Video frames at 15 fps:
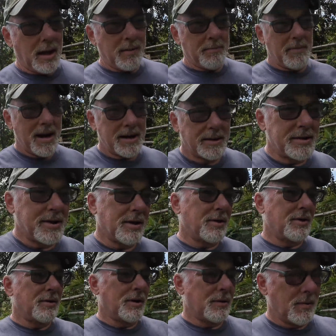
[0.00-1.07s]
mic
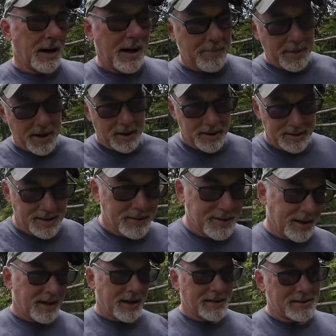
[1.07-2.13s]
too, and when I pair it to
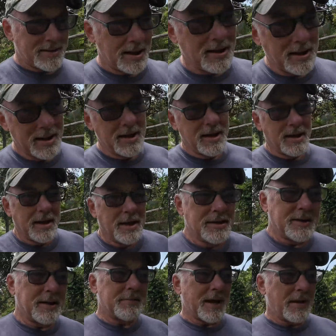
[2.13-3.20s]
this,
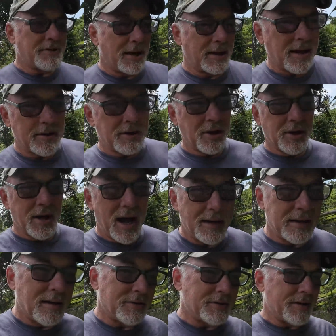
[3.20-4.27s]
sometimes I get good
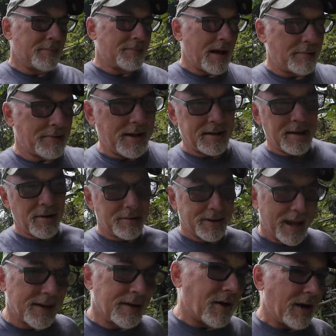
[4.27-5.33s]
audio, sometimes I don't
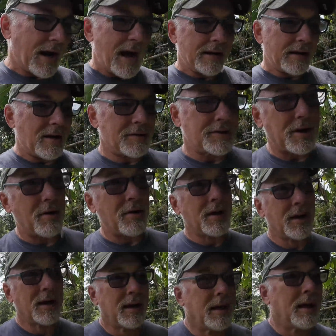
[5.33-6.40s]
get good audio. So
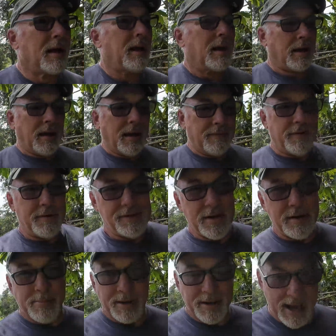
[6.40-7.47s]
if there's
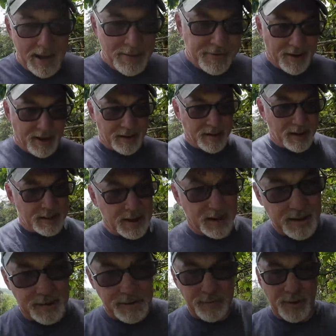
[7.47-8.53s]
anybody out there that
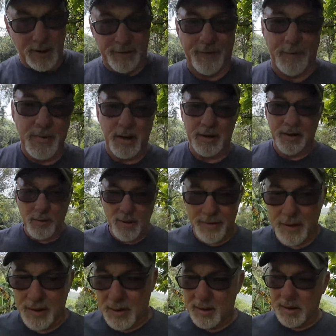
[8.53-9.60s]
is really familiar with
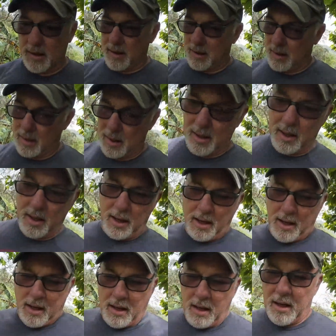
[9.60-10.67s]
it and,
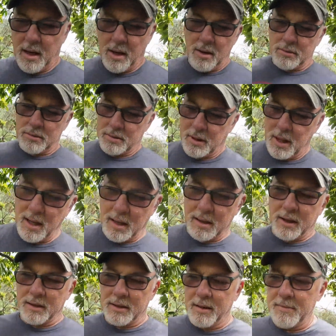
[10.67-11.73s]
you know,
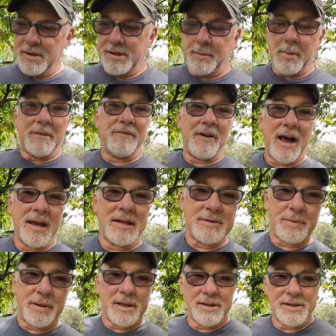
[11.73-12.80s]
could give me some advice,
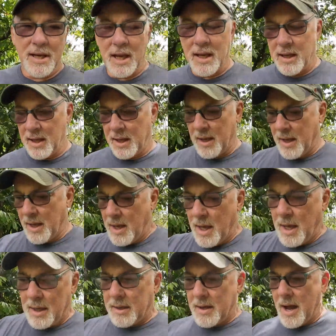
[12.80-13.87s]
please
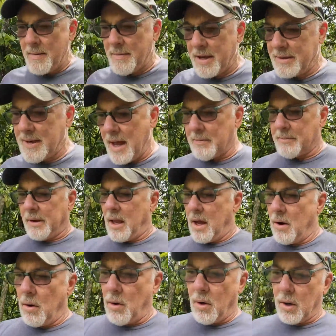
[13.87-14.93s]
comment down
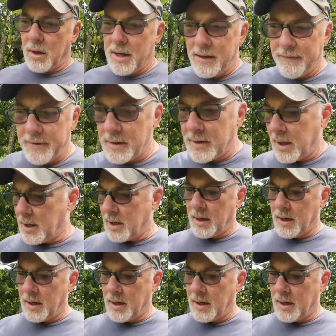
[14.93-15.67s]
below, or even